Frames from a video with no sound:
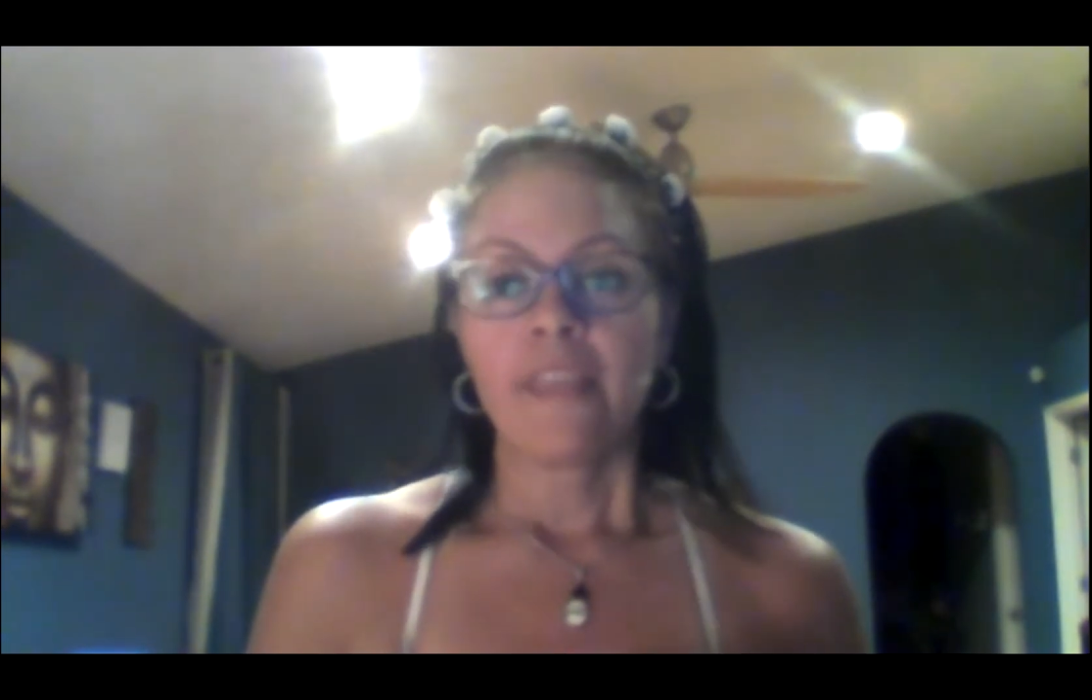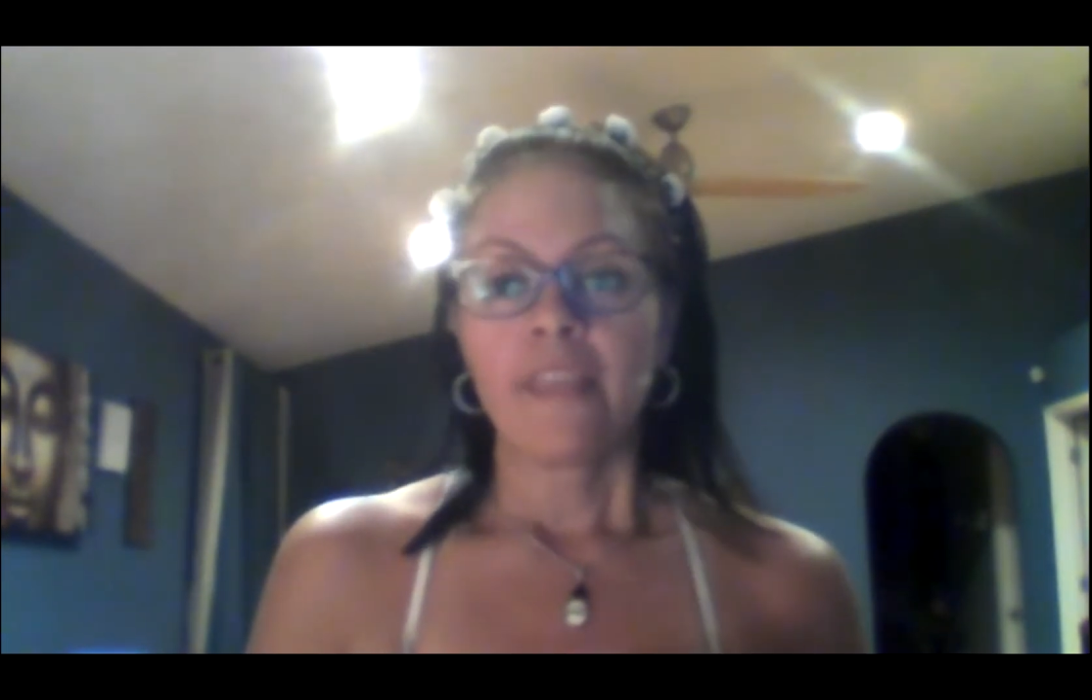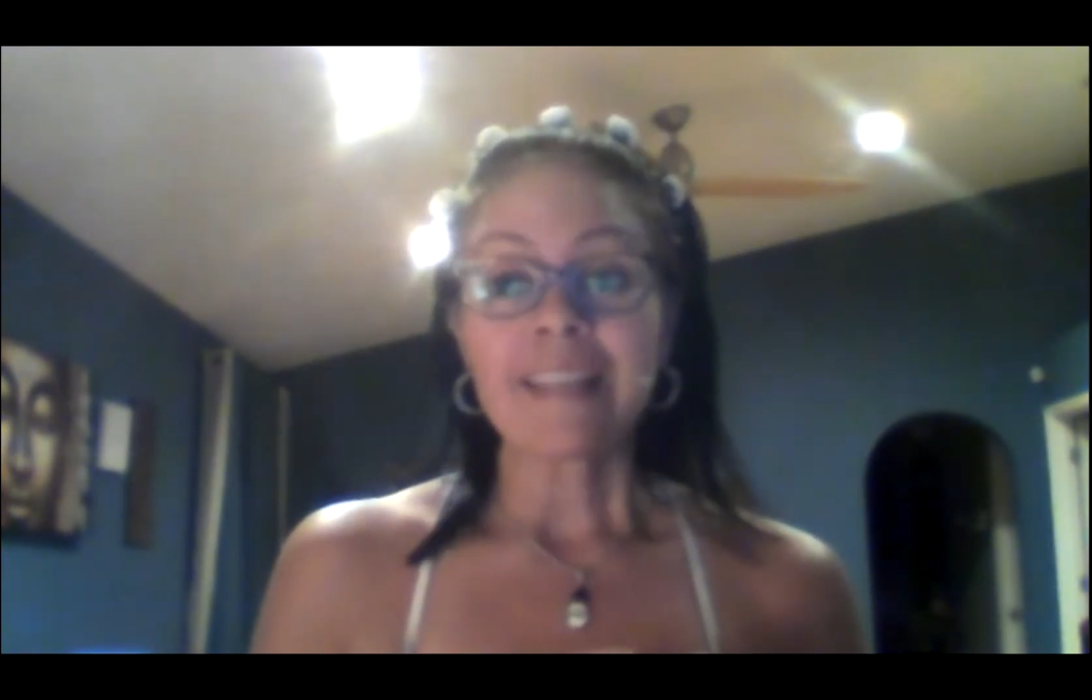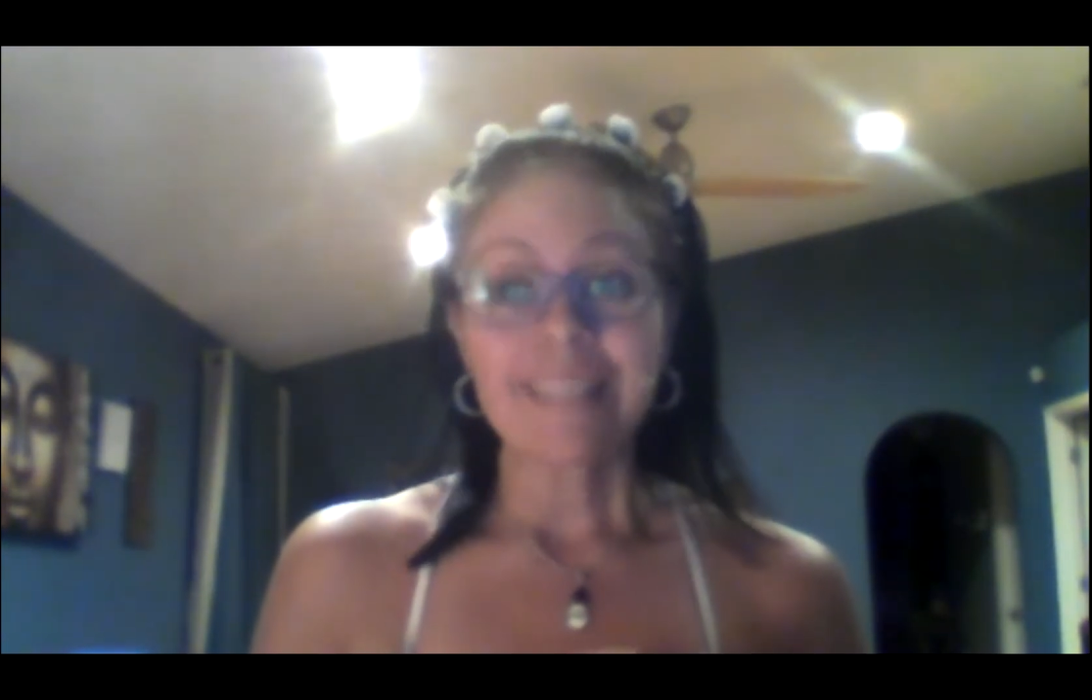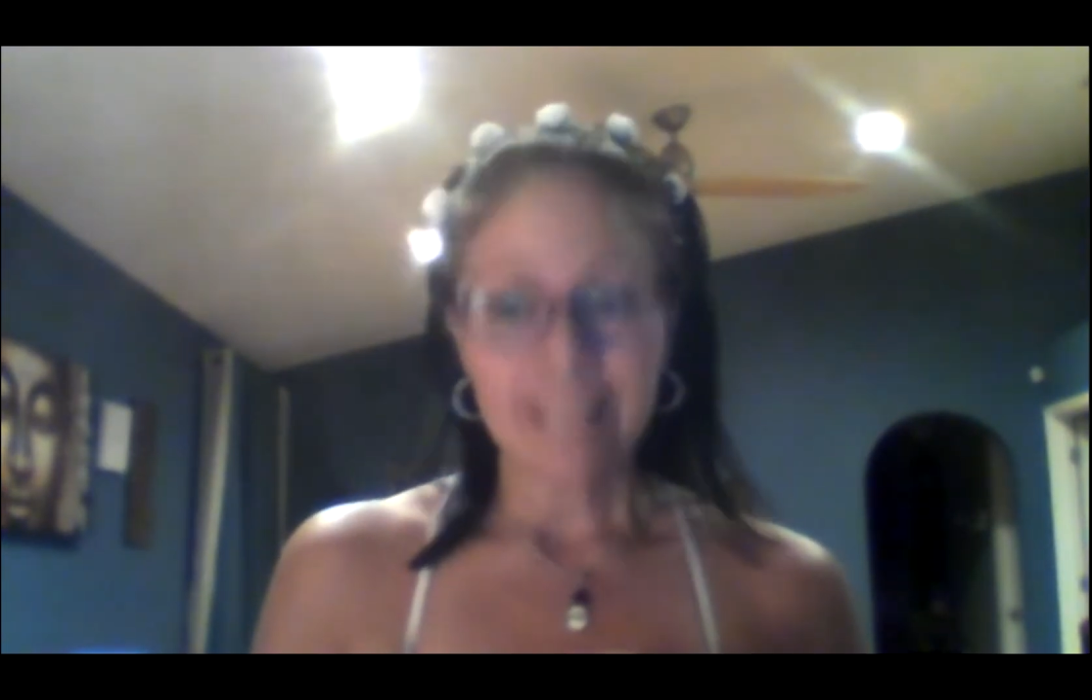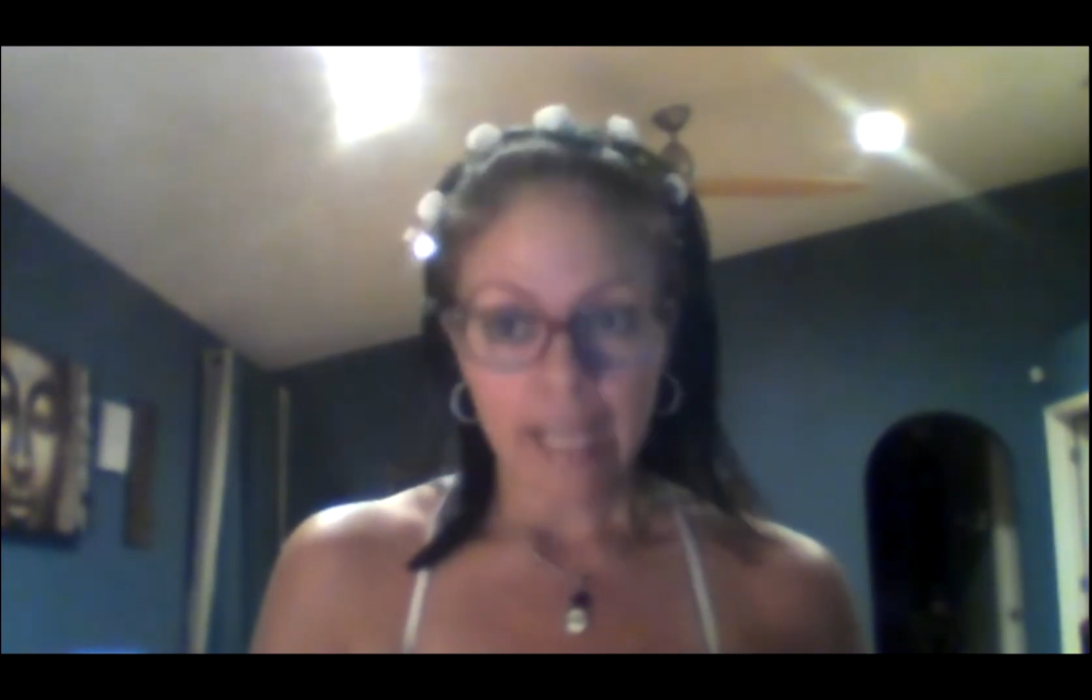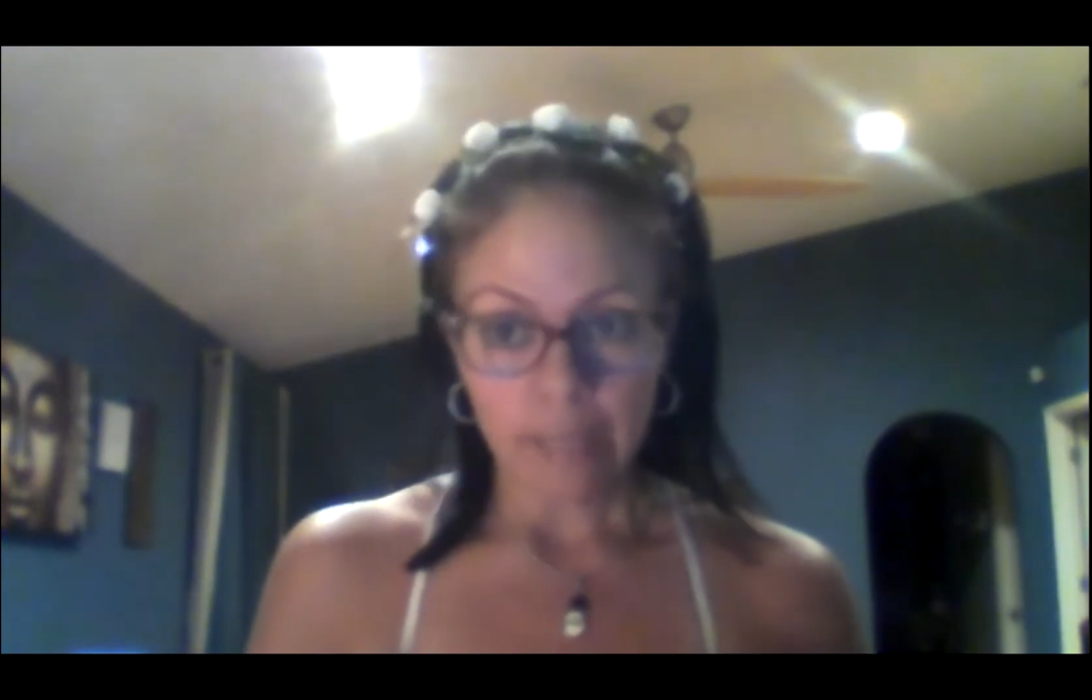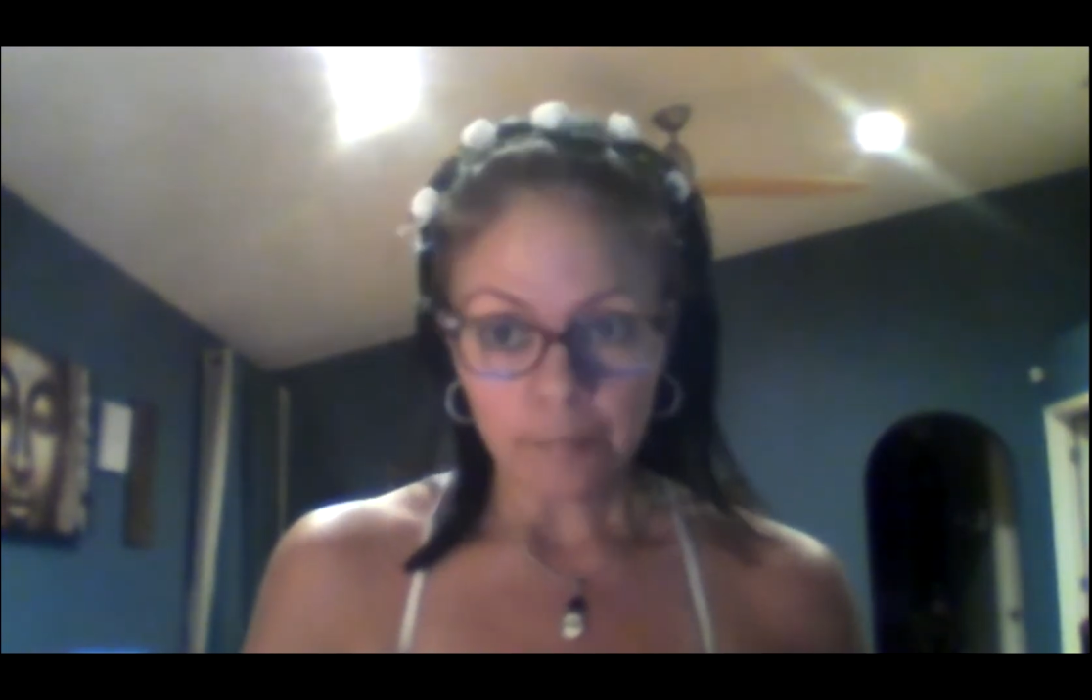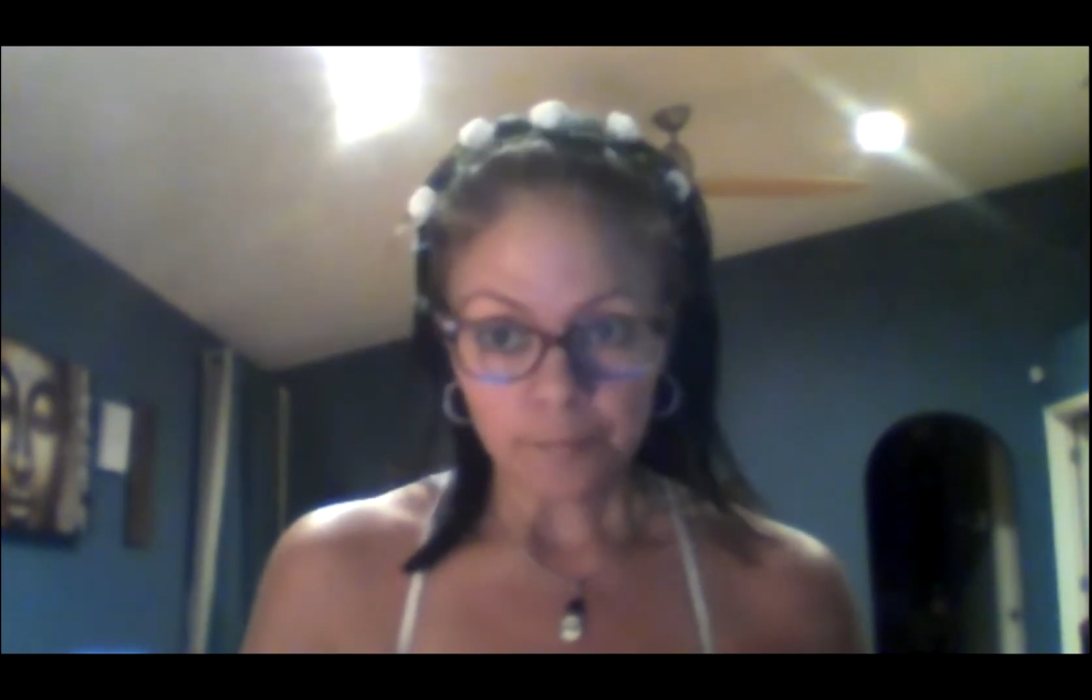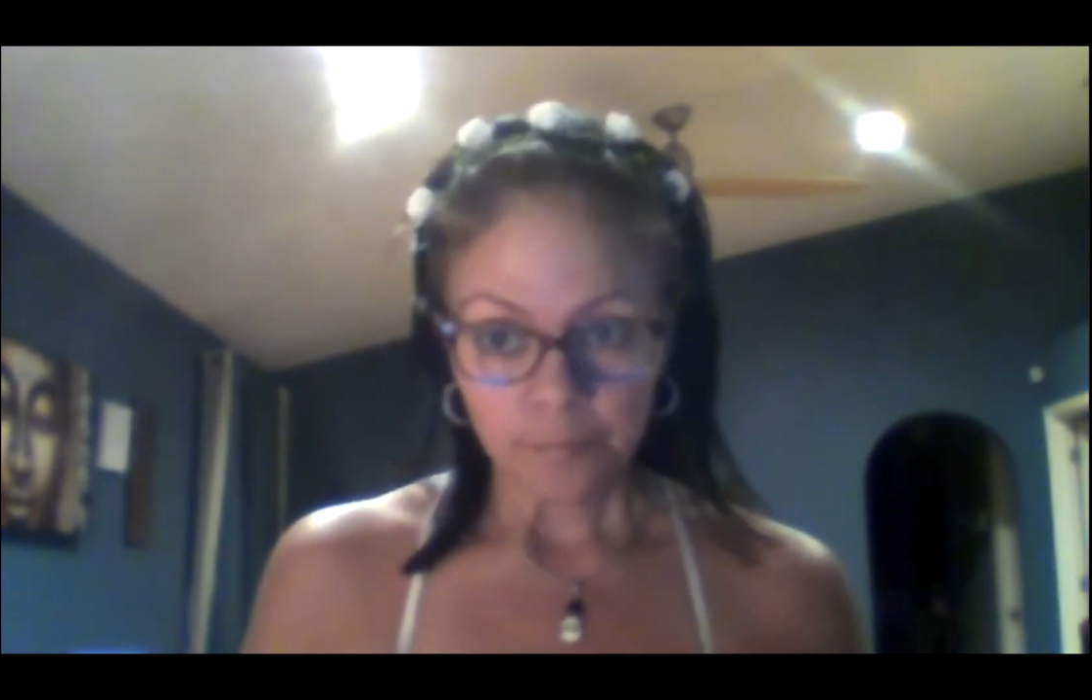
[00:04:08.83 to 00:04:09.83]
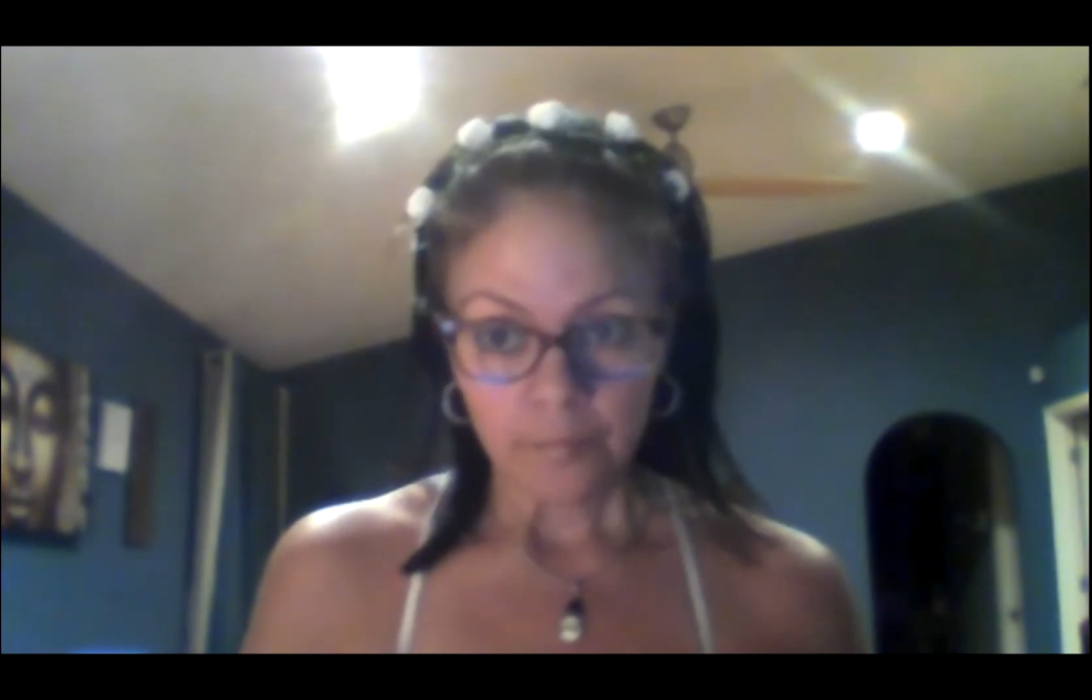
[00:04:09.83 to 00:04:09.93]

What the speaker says: That said,